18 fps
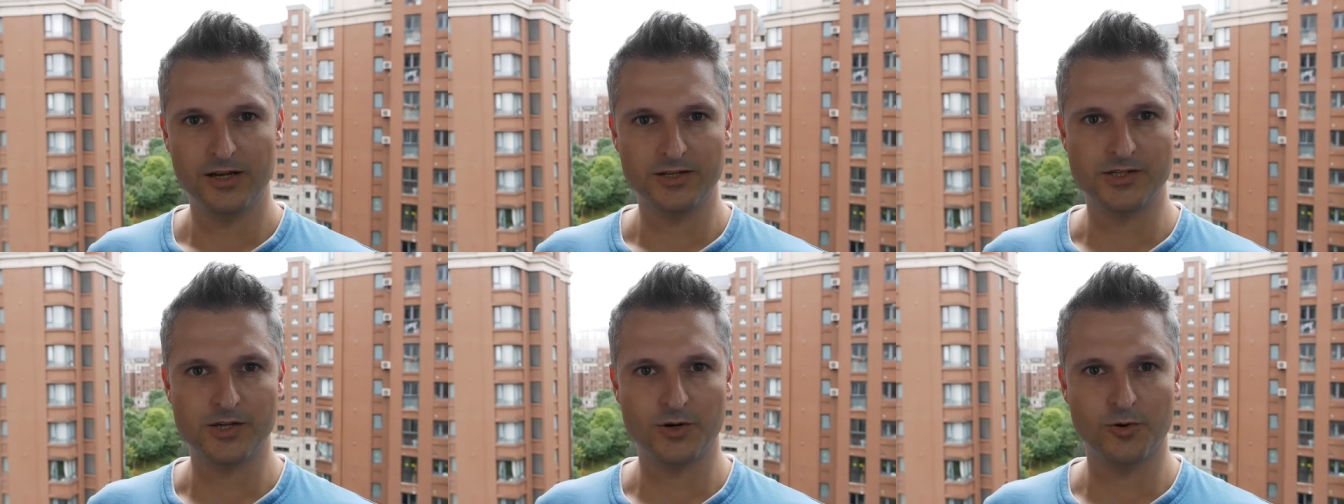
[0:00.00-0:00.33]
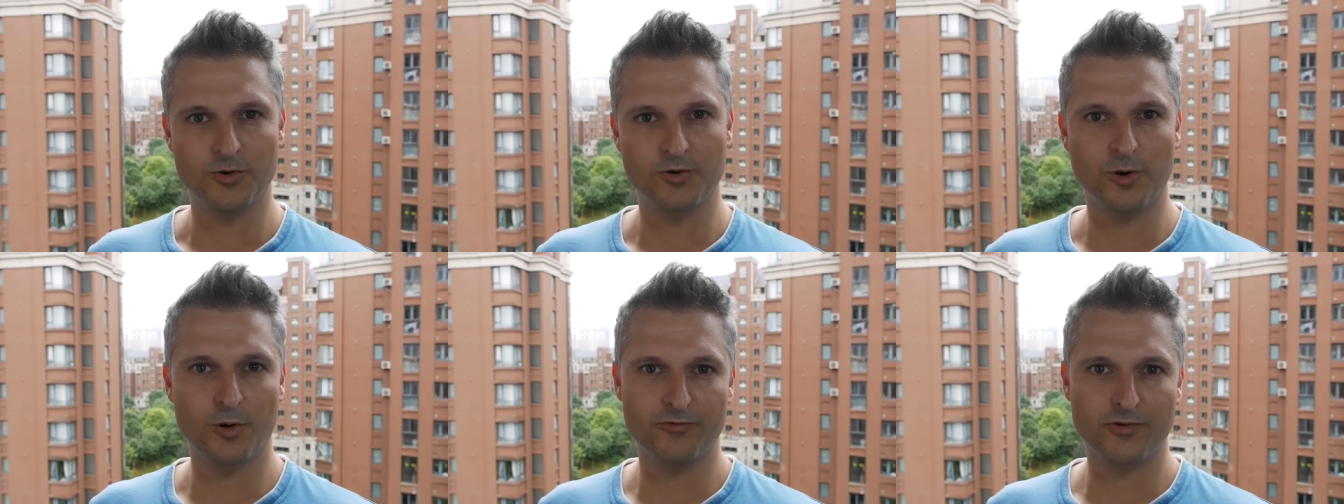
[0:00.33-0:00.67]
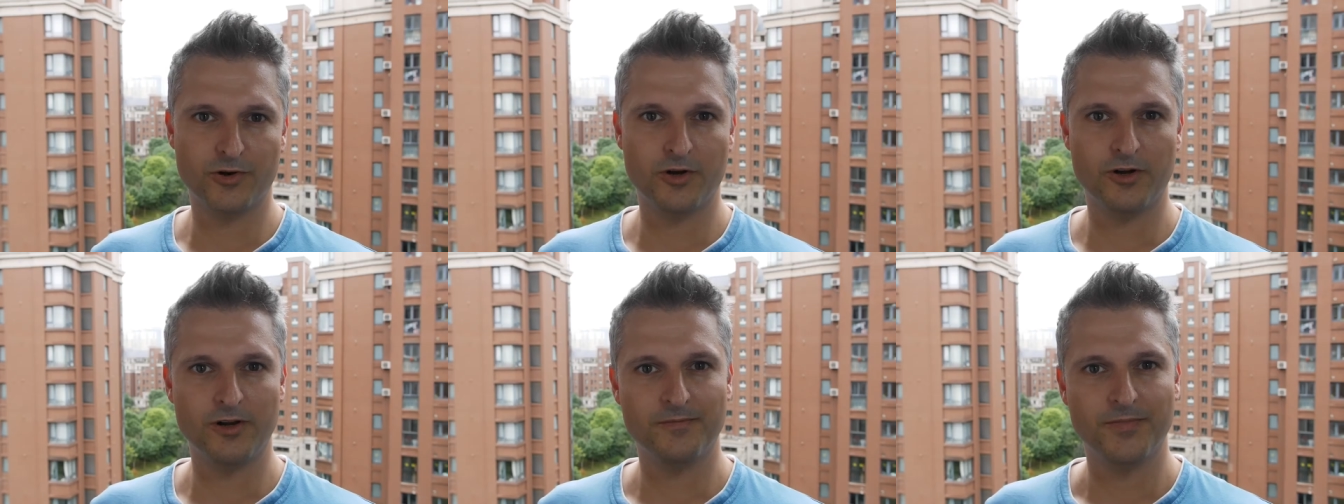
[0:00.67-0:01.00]
So,
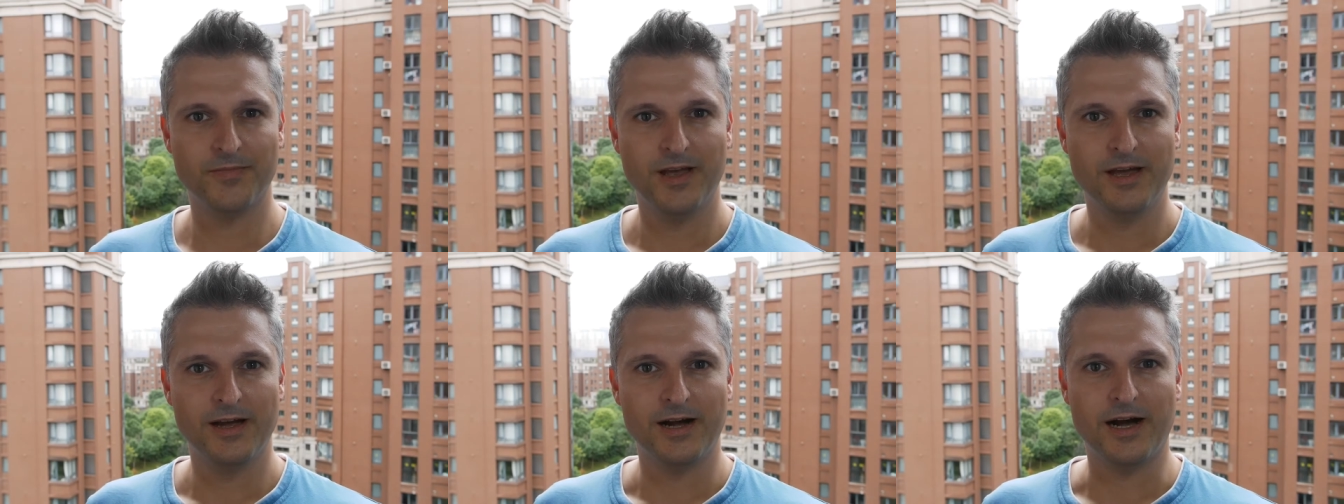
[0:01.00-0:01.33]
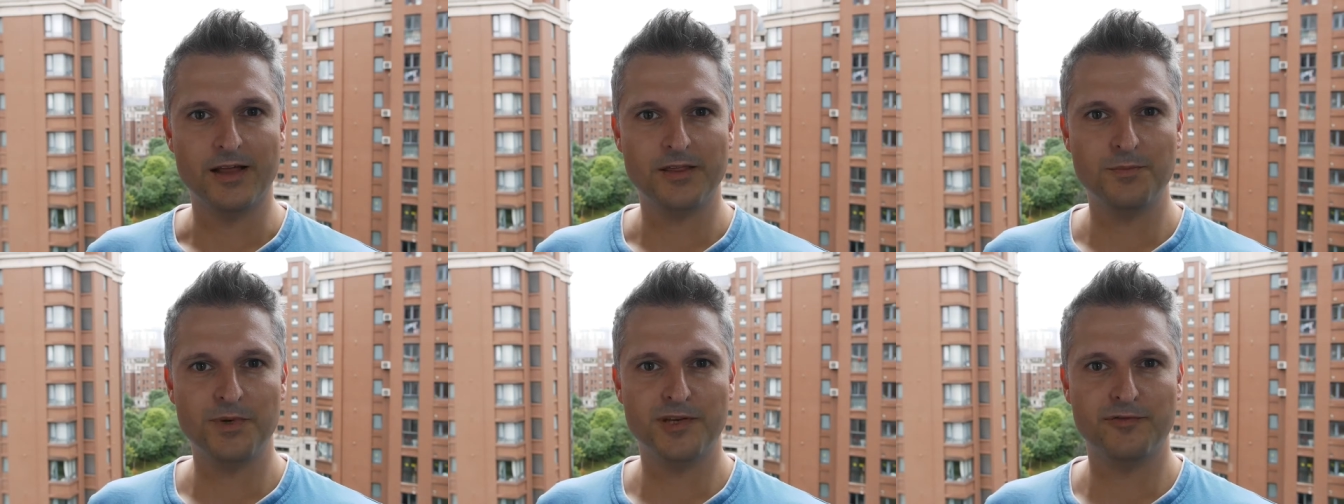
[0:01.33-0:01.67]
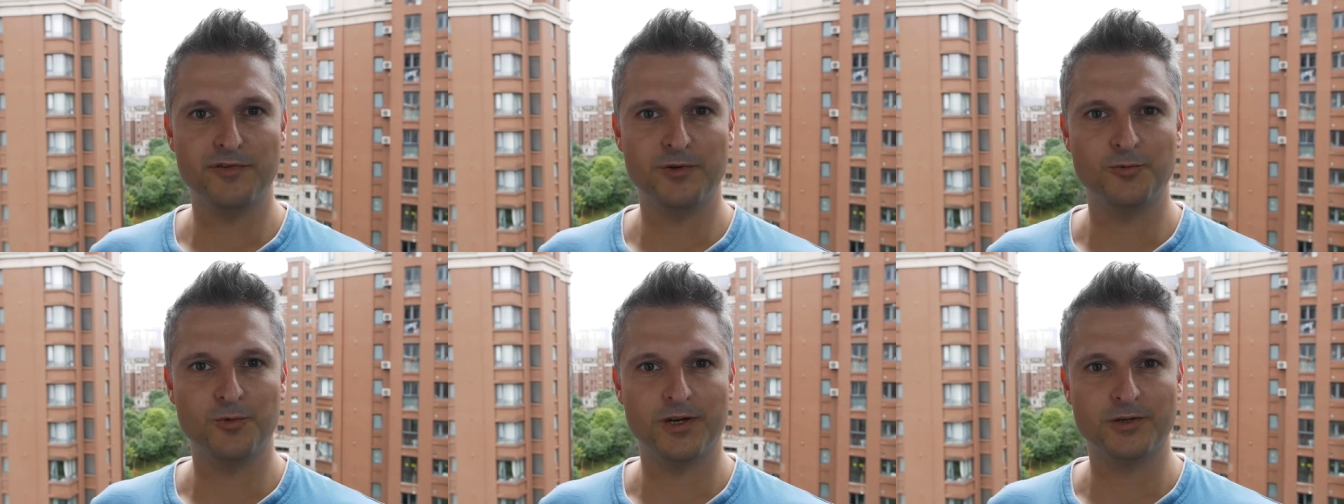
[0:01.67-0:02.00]
overall, are the Mees
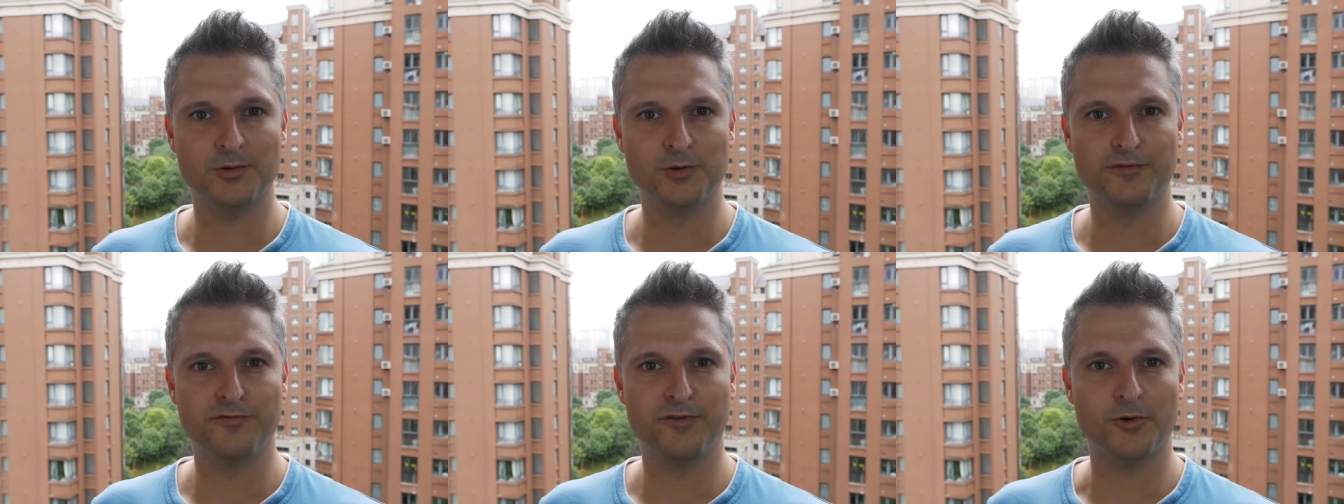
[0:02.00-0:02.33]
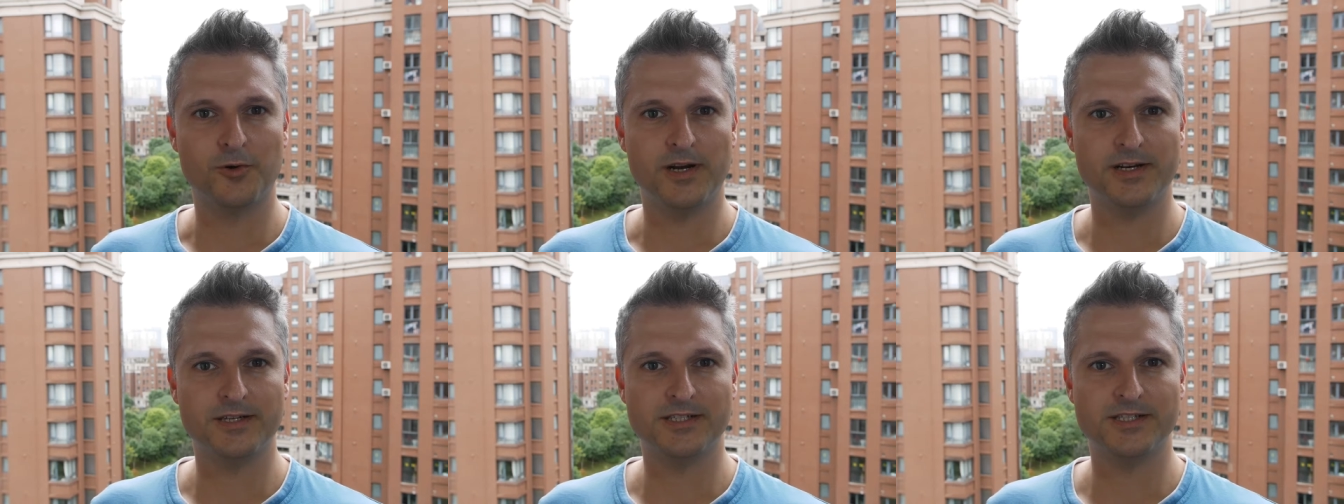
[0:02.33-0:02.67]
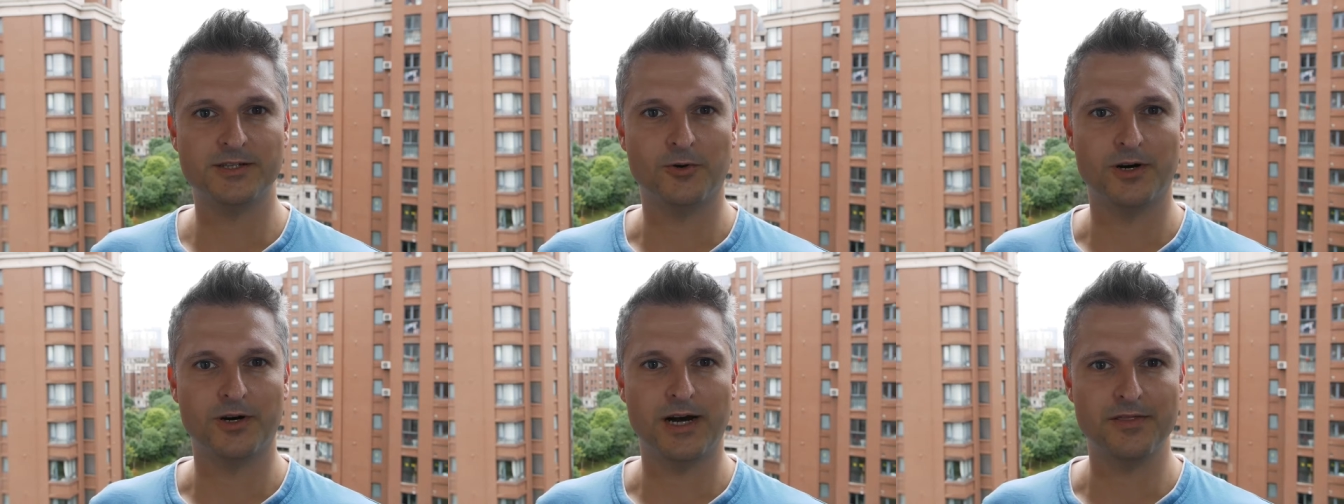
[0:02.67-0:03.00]
Fit one good for
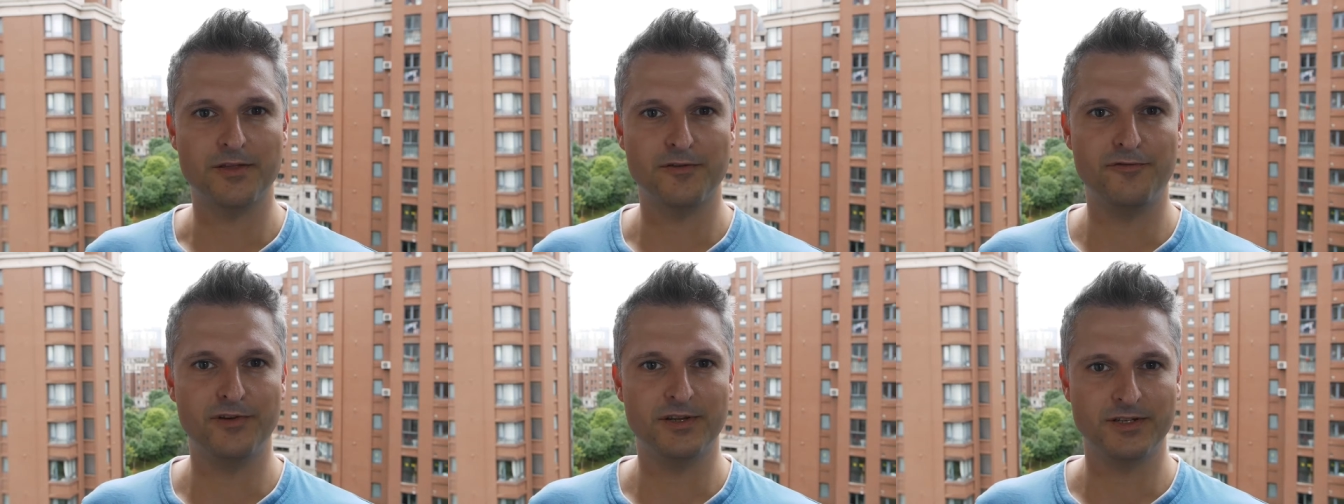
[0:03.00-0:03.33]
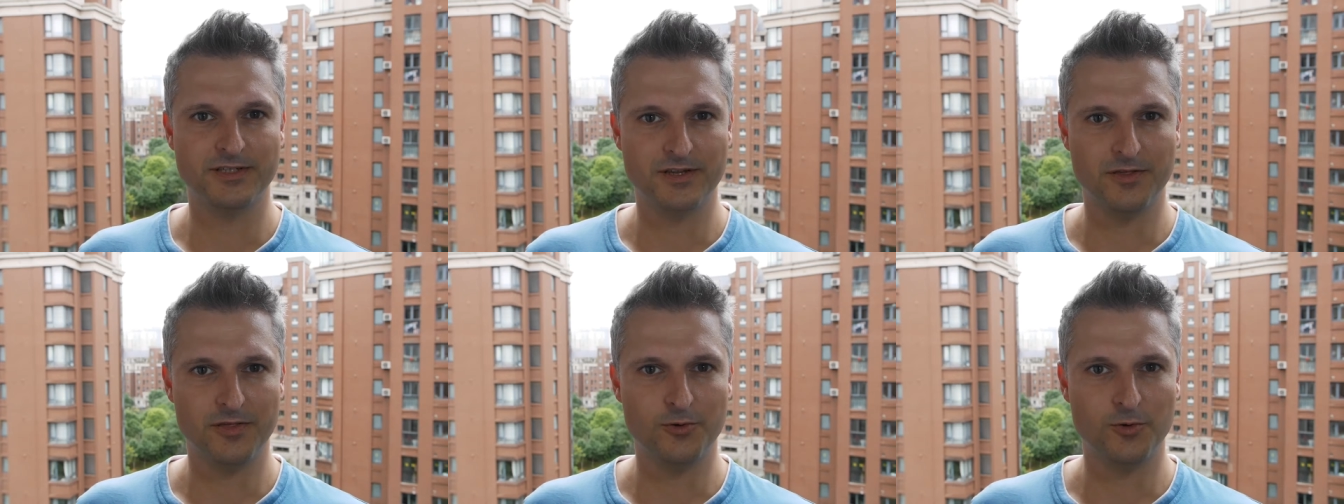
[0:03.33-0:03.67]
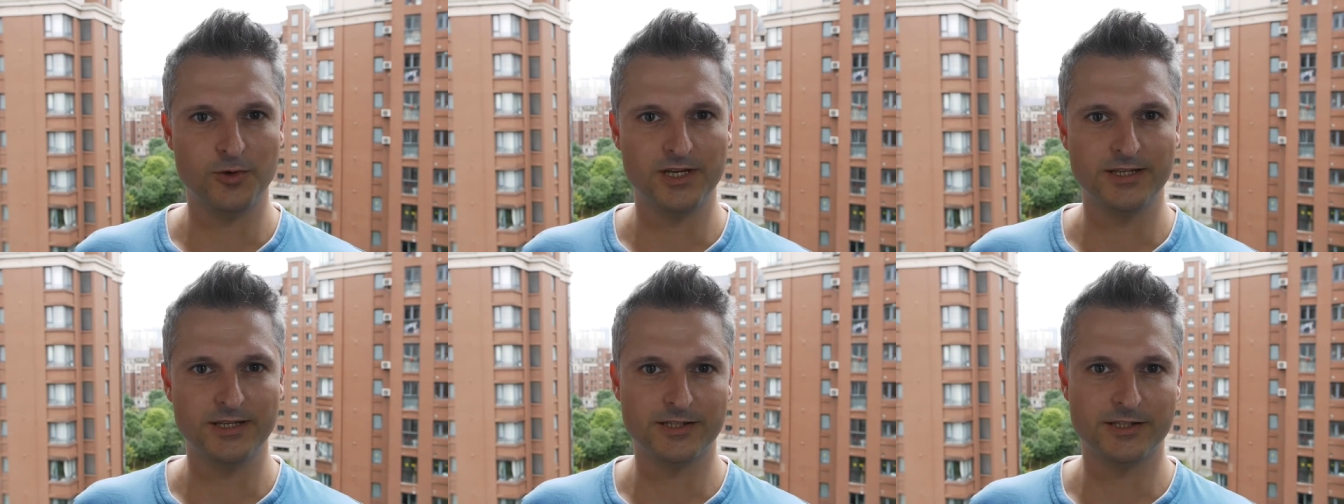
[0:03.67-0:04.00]
runners or other fitness
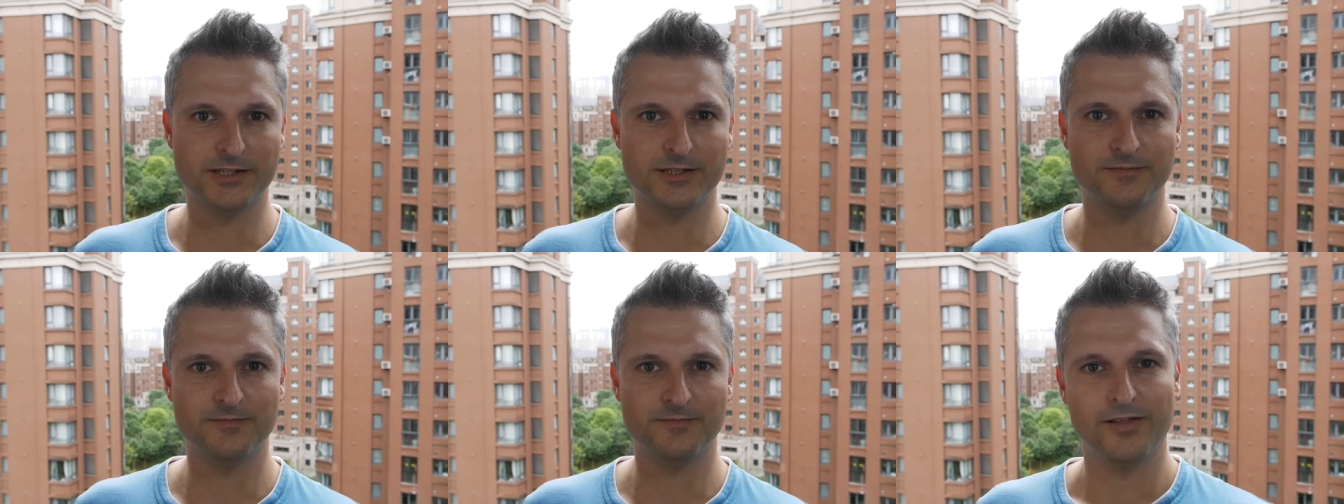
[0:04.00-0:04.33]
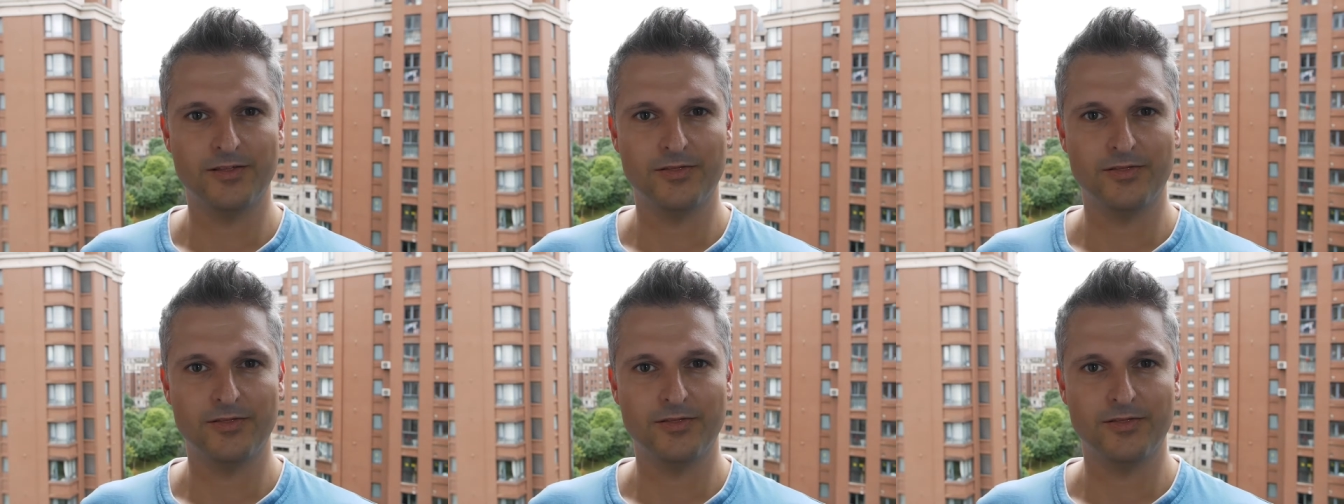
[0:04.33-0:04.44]
enthusiasts?